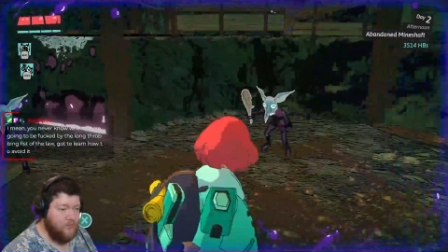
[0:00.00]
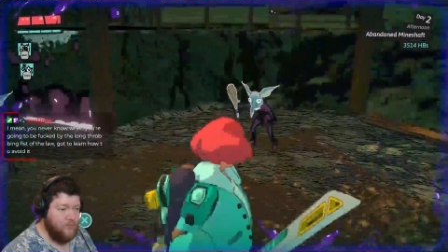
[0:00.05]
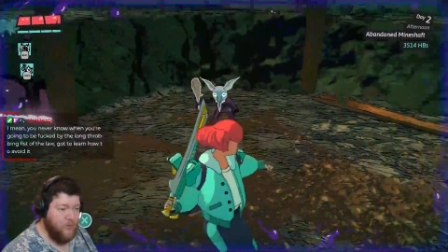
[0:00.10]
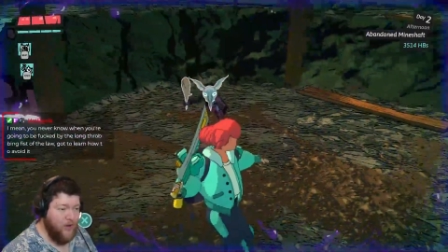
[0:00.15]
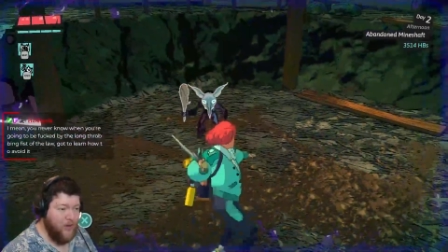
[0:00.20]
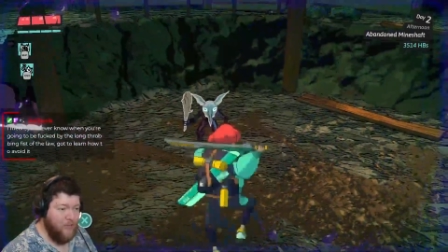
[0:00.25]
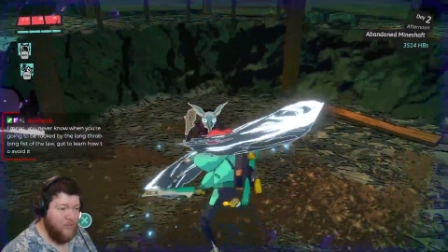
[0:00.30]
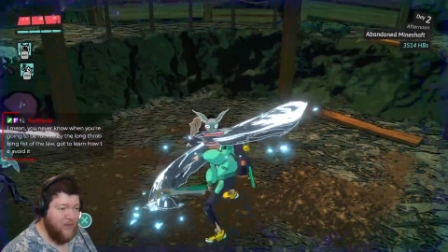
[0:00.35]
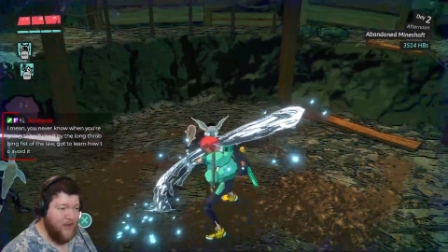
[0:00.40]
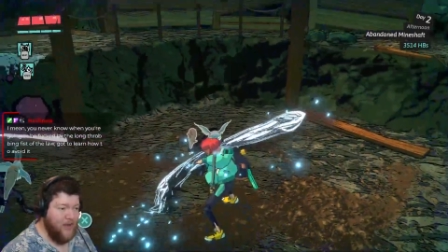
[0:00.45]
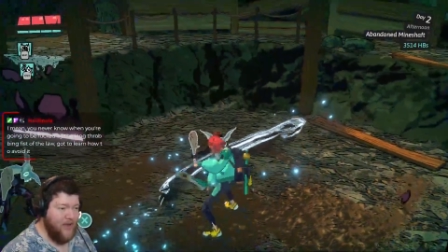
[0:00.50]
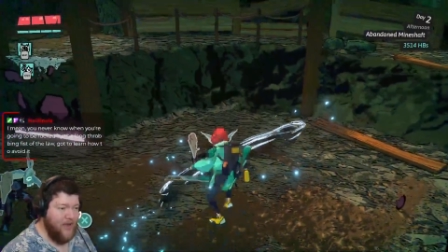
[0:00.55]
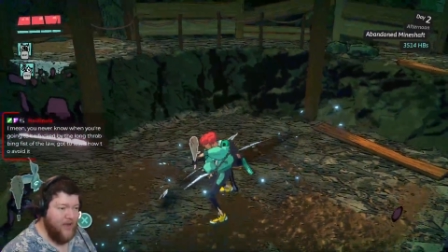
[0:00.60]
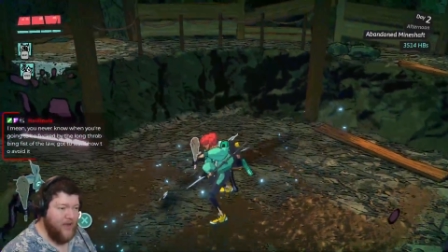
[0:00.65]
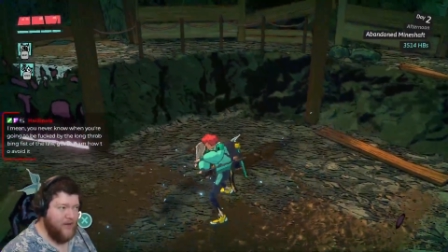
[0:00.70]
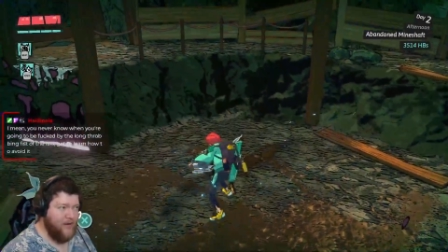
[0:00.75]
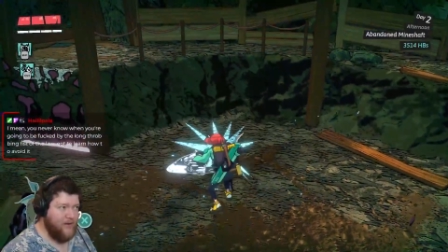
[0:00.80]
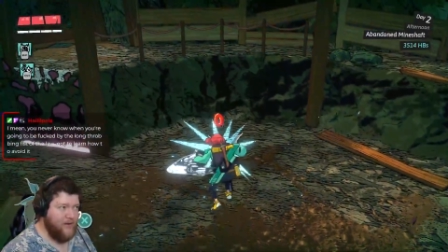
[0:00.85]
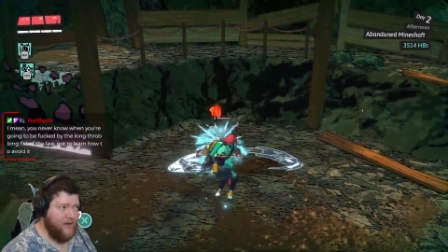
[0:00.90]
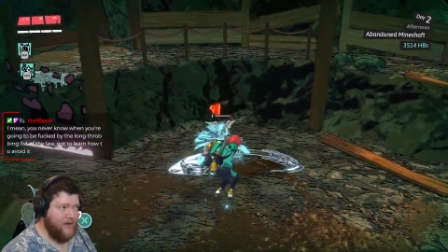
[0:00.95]
pop my
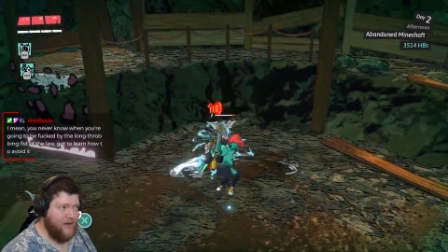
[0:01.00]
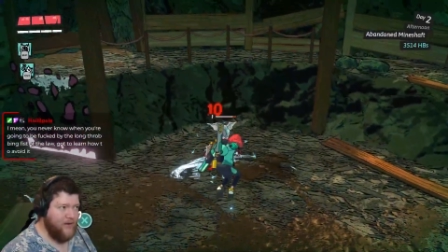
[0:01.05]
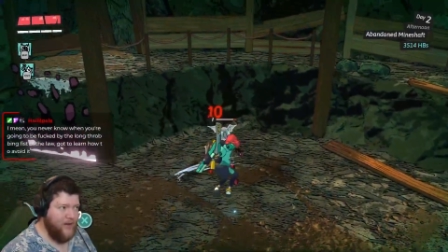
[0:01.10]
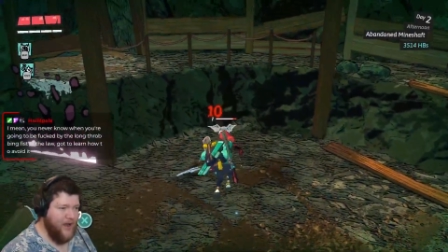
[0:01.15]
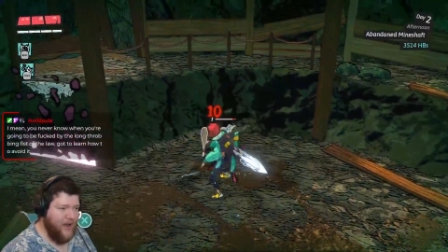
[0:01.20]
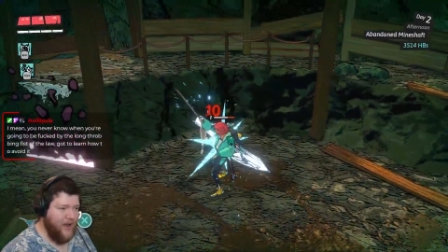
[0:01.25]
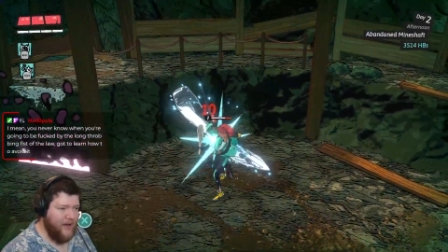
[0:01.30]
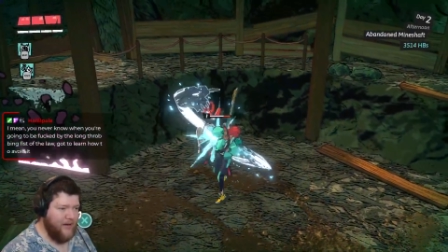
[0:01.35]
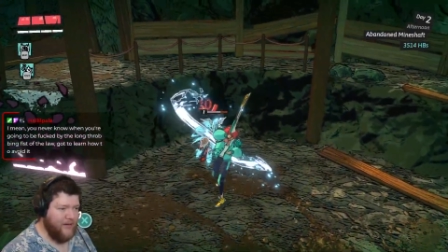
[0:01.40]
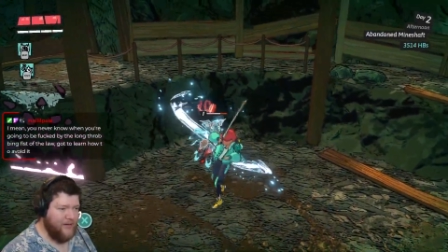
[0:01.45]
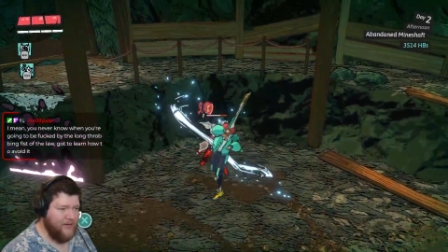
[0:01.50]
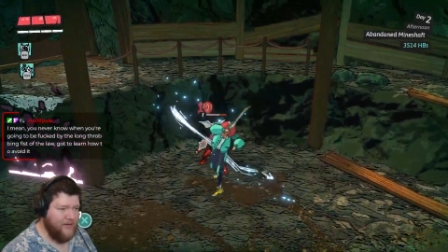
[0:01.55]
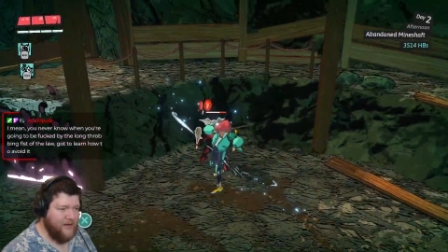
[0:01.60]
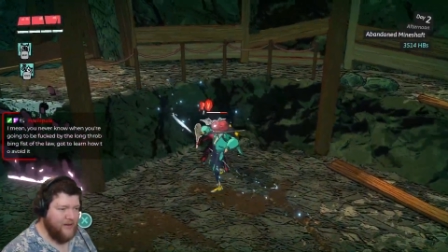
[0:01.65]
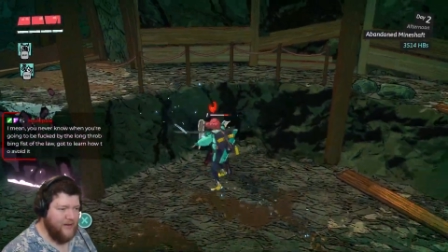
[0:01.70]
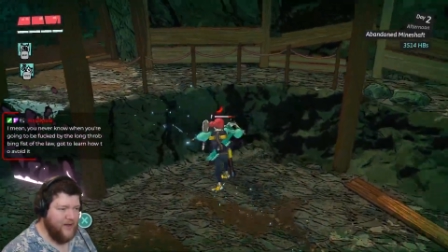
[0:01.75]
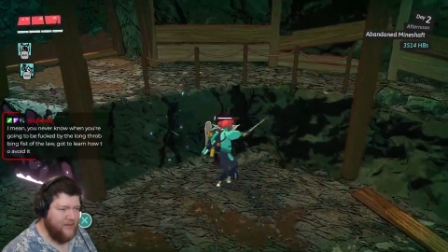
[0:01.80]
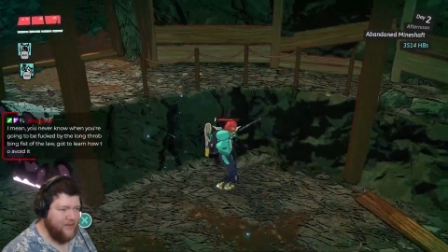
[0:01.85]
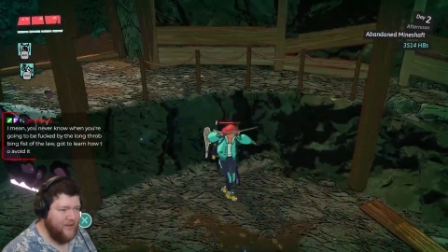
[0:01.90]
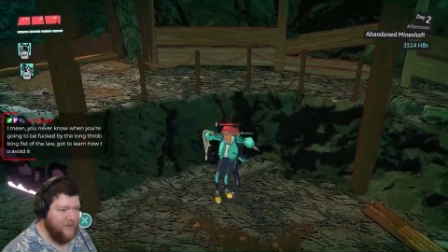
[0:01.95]
hand in and
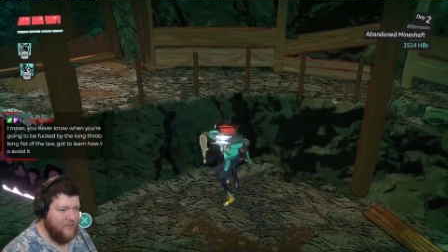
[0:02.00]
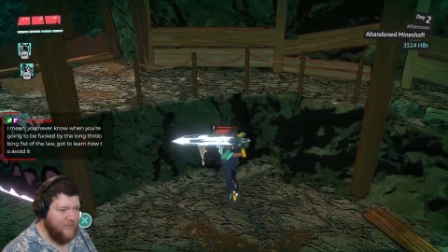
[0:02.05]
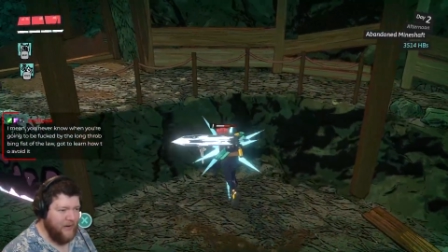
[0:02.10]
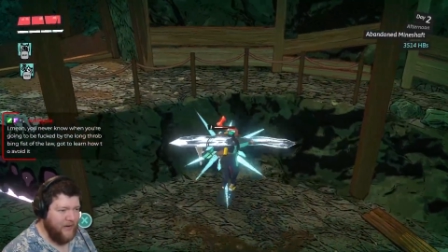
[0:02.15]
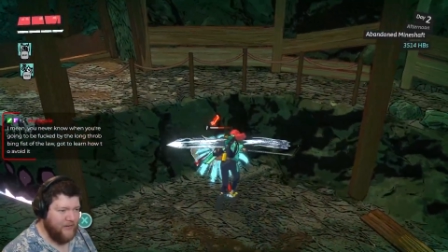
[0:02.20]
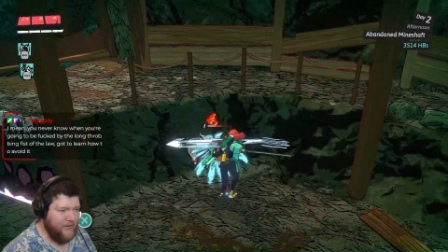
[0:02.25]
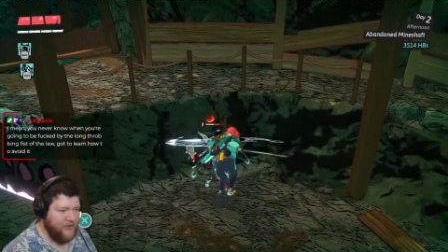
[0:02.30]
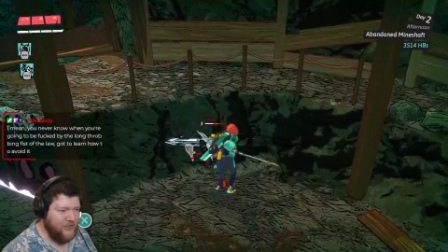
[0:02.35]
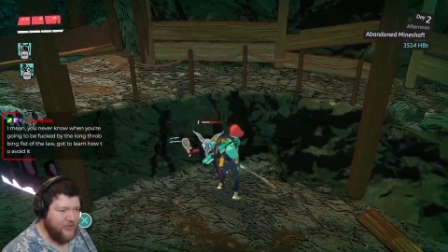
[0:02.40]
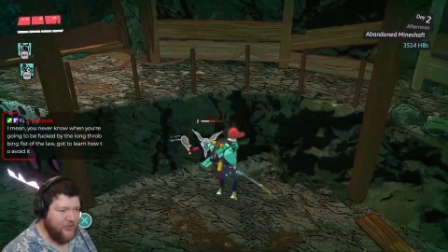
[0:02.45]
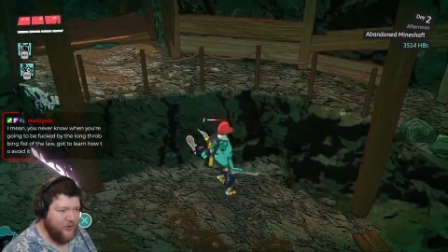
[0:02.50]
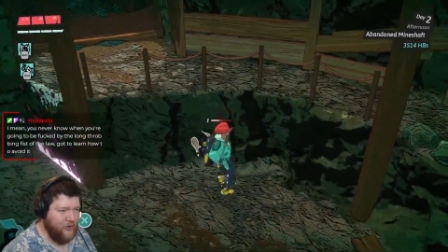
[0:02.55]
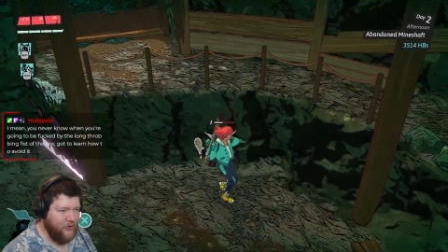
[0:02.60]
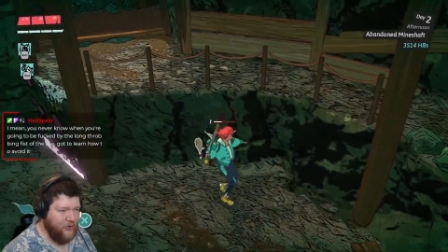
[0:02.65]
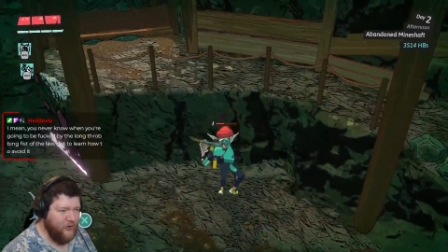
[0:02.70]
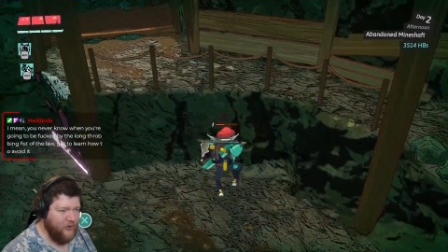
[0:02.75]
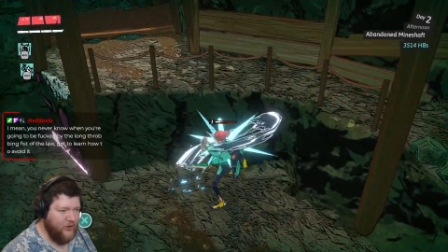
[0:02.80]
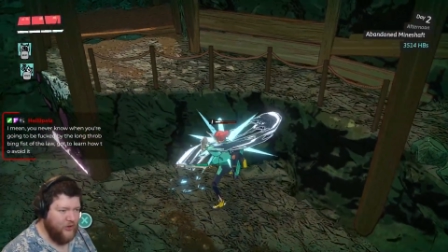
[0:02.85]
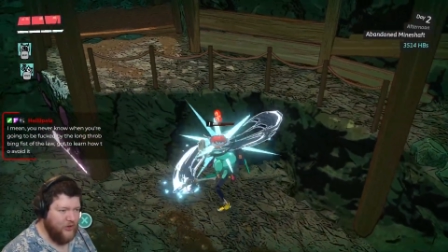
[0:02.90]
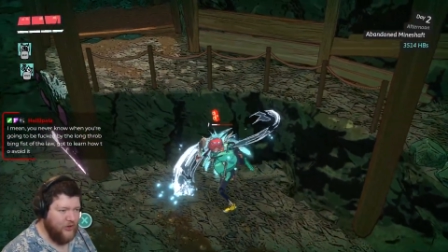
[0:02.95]
hit that button.
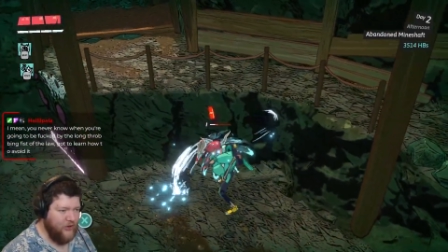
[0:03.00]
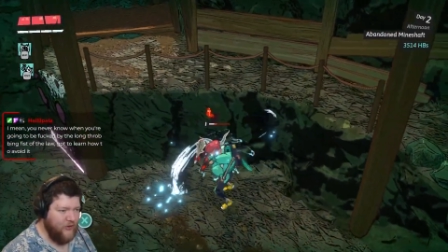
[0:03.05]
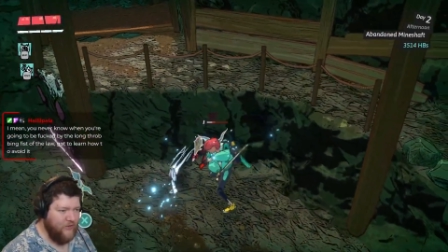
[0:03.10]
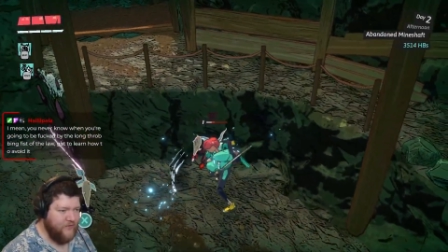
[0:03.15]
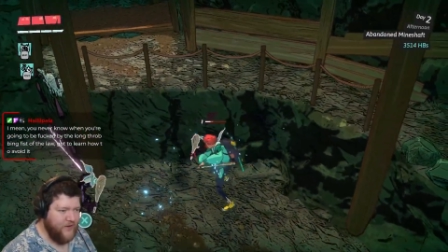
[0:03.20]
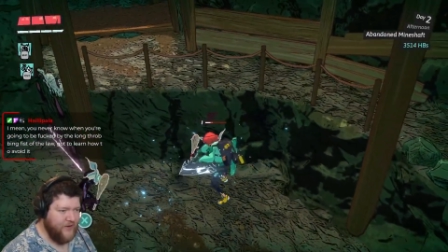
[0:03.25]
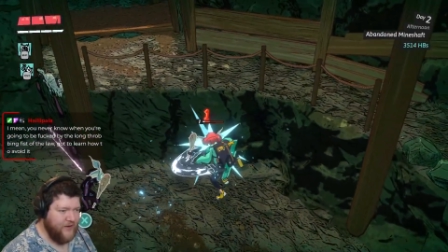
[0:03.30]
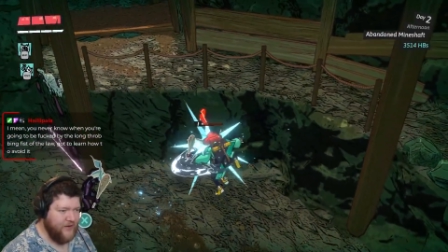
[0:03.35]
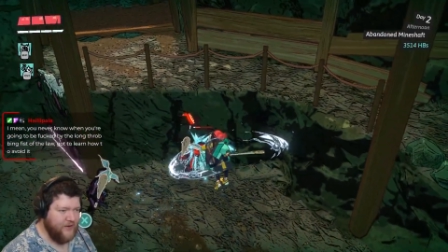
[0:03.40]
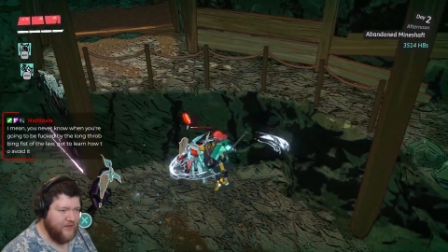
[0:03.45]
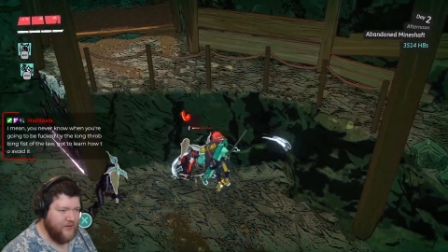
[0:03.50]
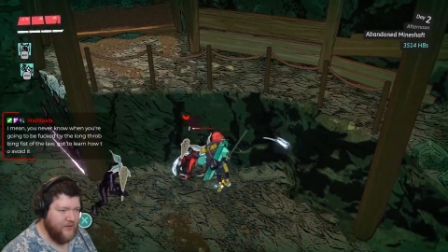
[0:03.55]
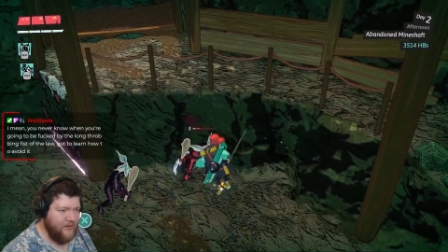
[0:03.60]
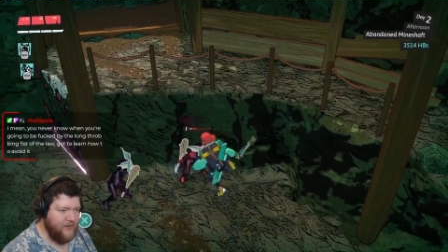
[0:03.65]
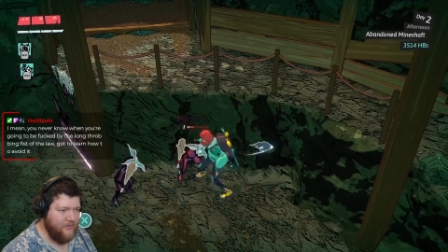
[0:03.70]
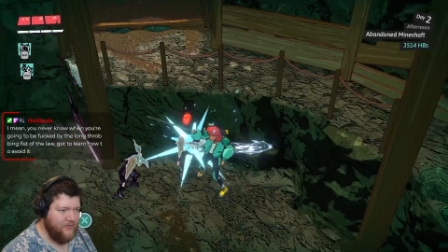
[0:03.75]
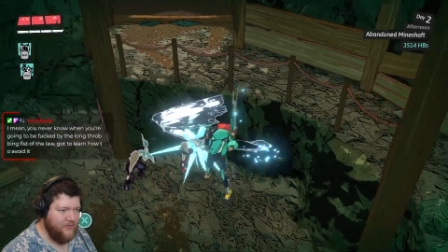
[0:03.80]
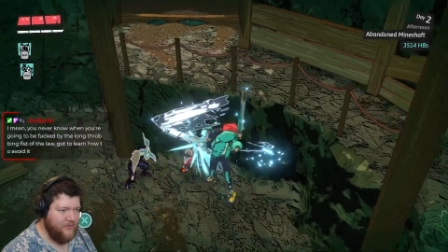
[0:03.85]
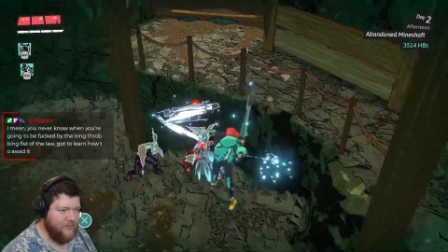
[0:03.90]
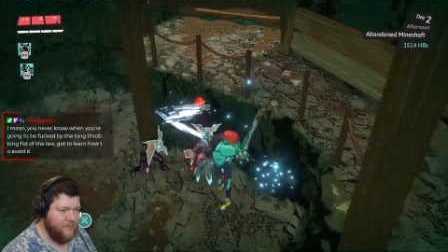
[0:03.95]
So go fuck
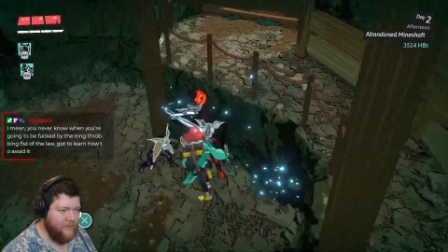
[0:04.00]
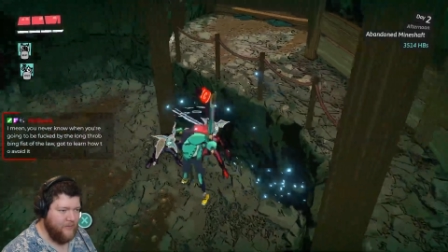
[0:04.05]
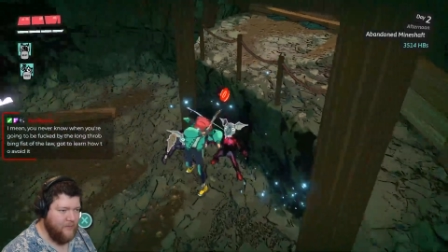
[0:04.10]
yourself.